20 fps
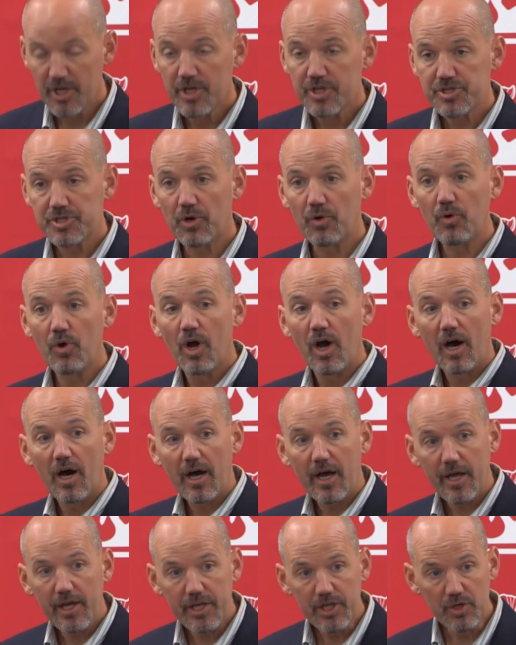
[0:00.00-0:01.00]
So
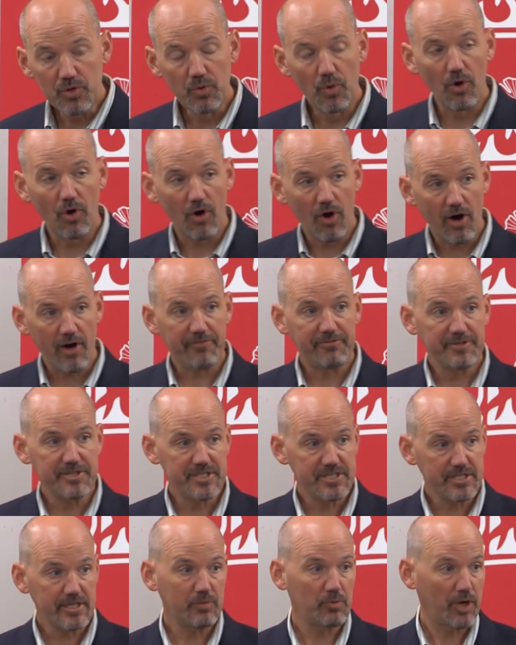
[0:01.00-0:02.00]
you will often
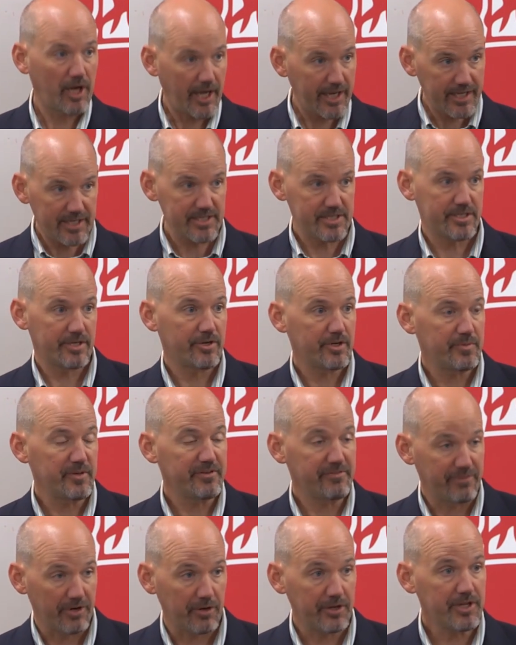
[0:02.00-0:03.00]
see what I consider to be
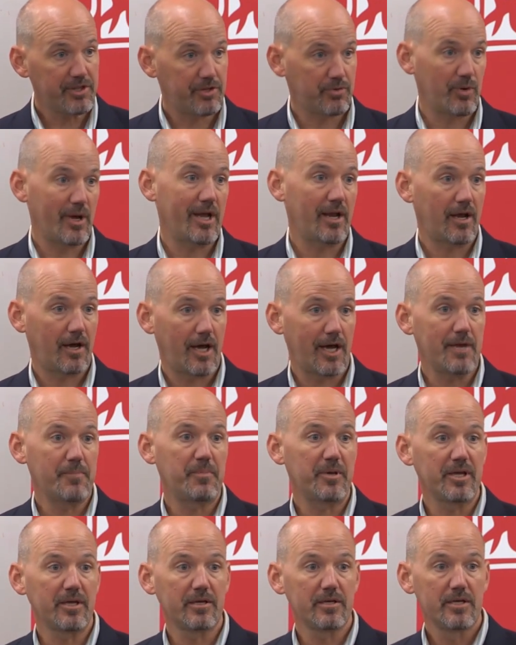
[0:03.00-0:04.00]
very threat
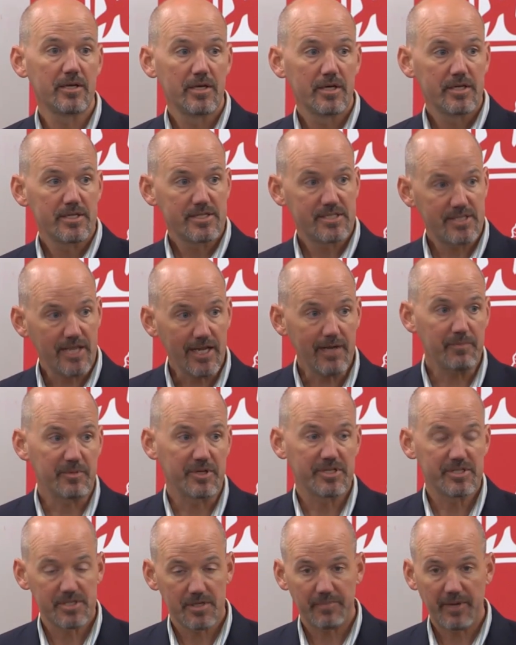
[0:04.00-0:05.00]
hyping
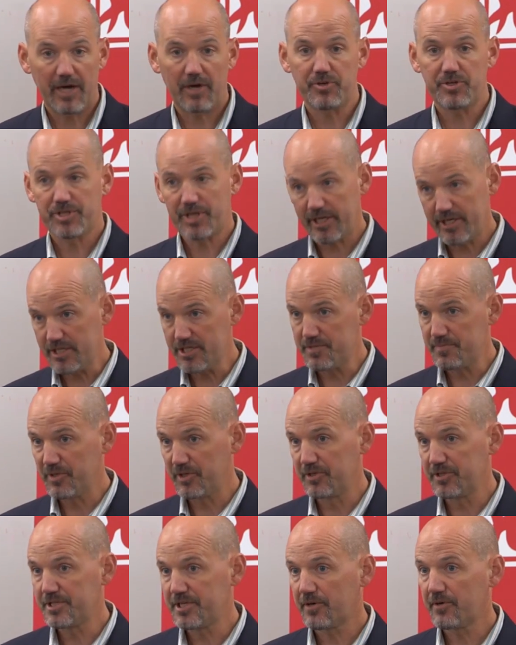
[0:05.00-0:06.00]
statements about Chinese
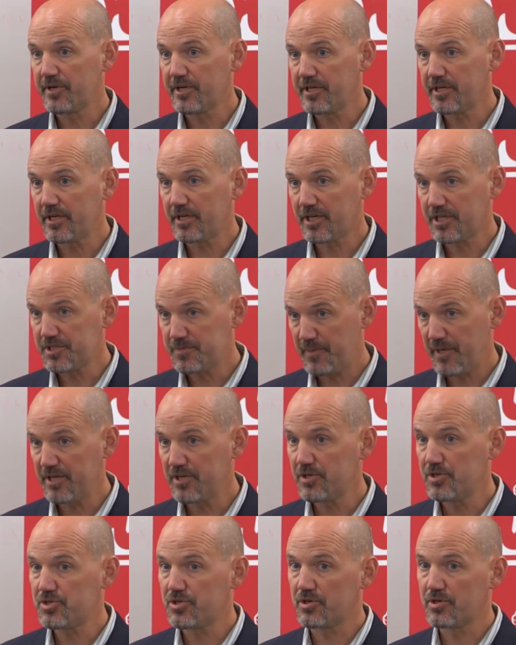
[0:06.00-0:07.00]
military
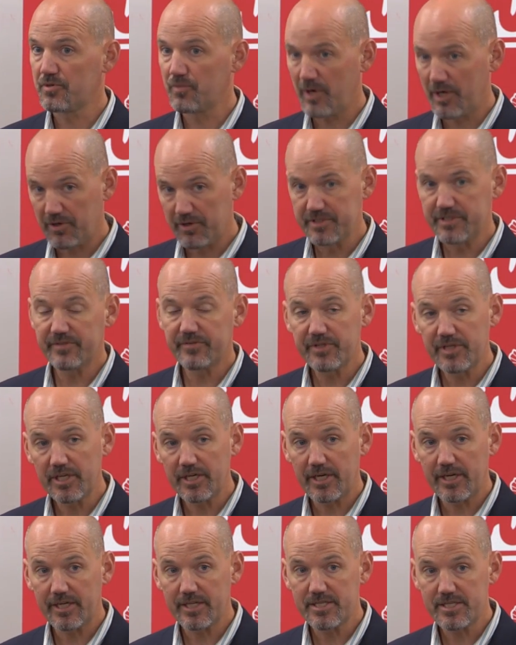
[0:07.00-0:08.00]
expenditure relative to the
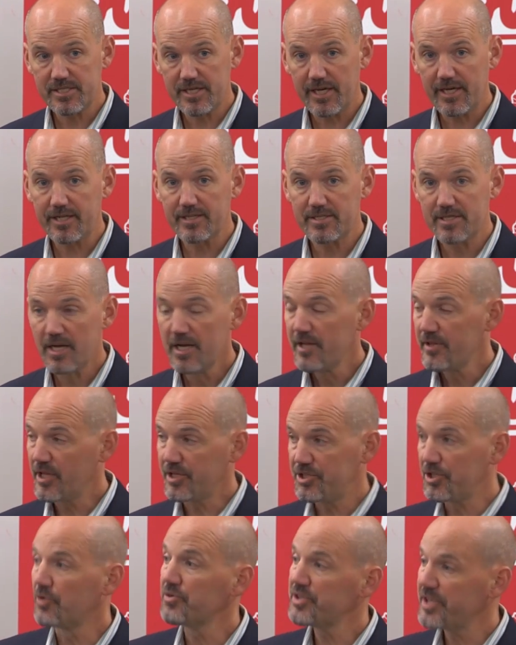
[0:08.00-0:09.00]
United States that
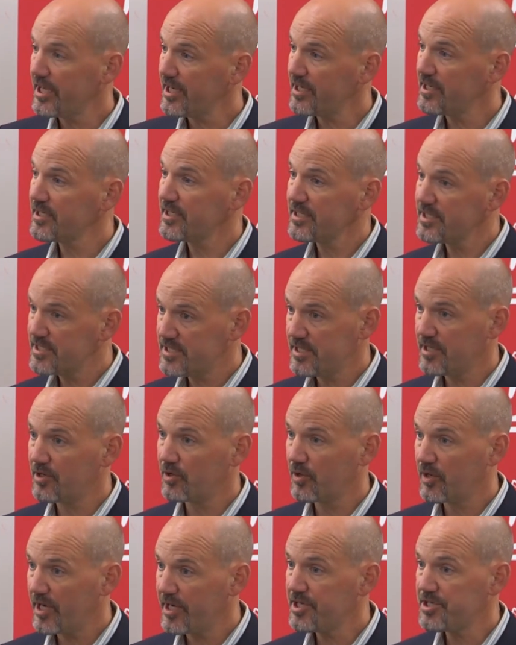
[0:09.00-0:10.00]
don't take into
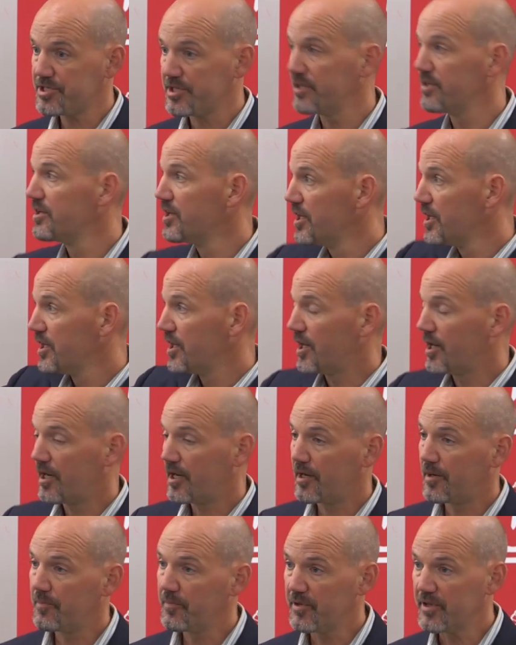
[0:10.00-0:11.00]
consideration
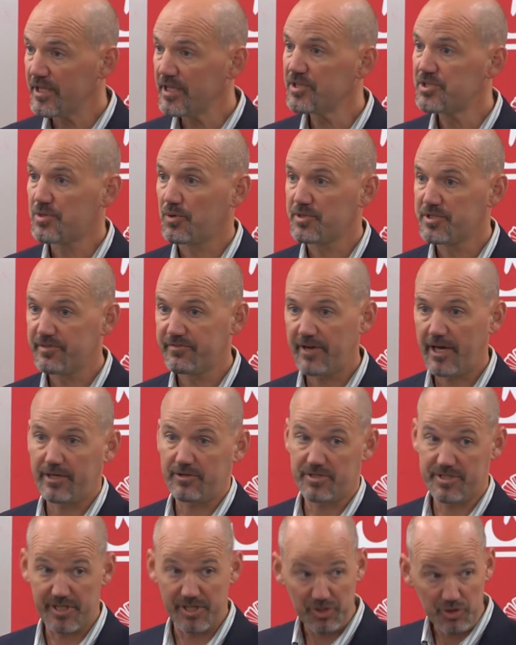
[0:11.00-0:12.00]
um, these sorts of
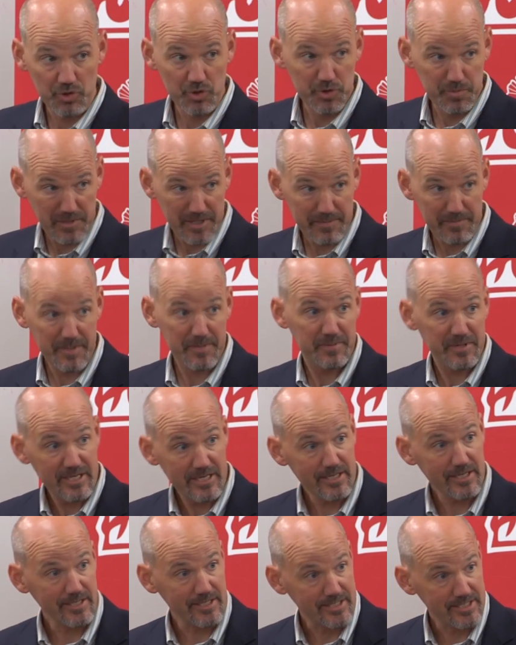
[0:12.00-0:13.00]
factors, that use
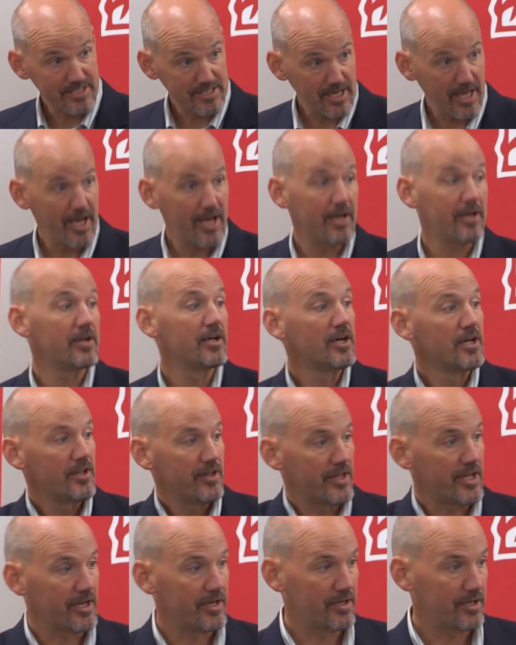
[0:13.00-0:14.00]
PPP instead,
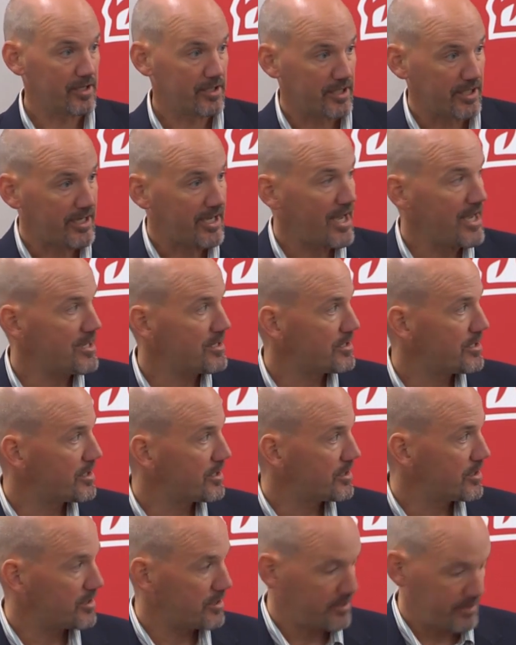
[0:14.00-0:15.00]
that negate
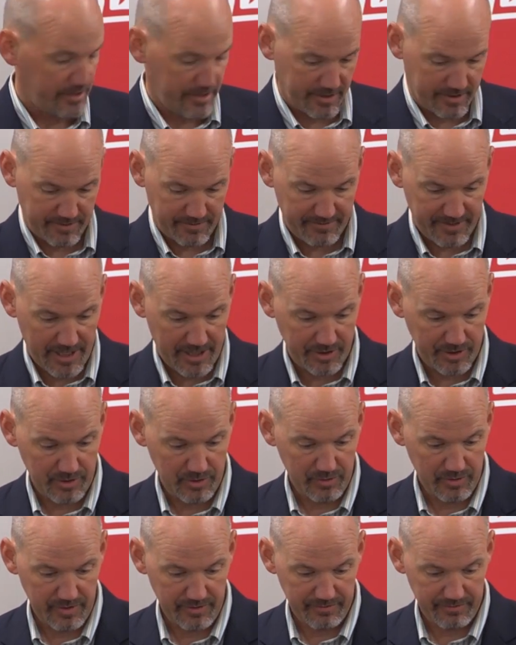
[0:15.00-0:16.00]
the, the
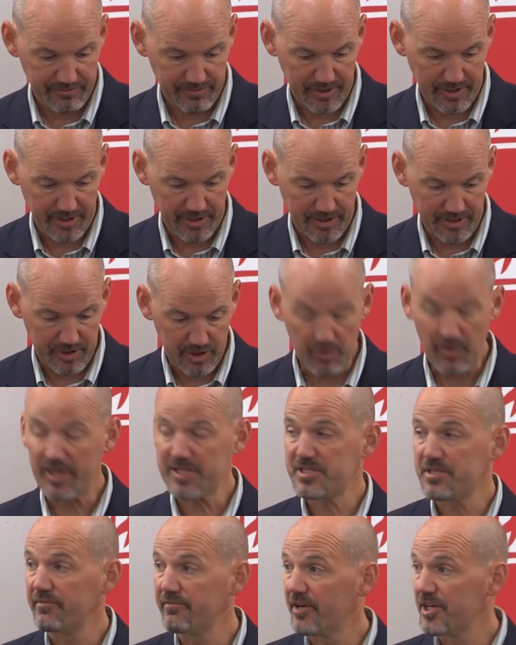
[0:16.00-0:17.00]
value of uh,
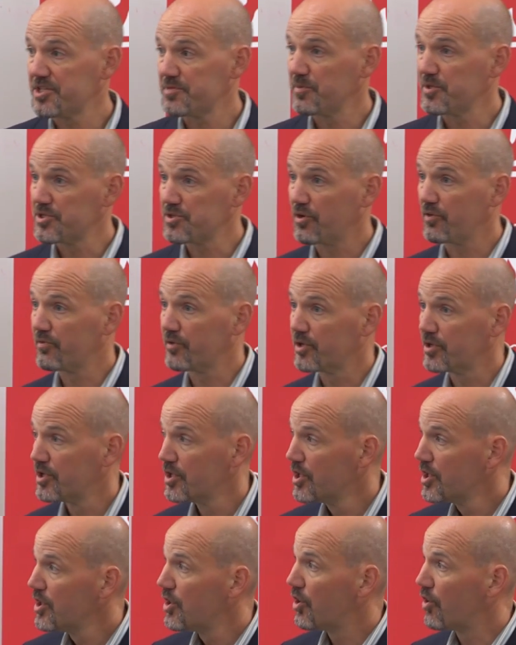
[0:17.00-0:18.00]
US investments over,
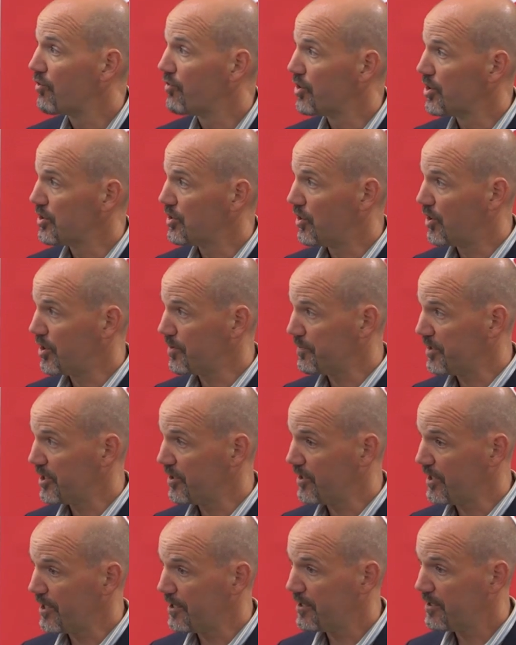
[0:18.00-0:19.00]
over a long
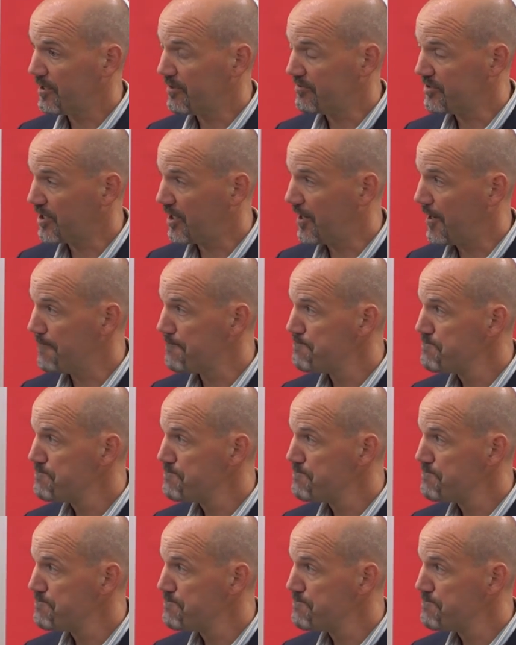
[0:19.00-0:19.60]
period of time.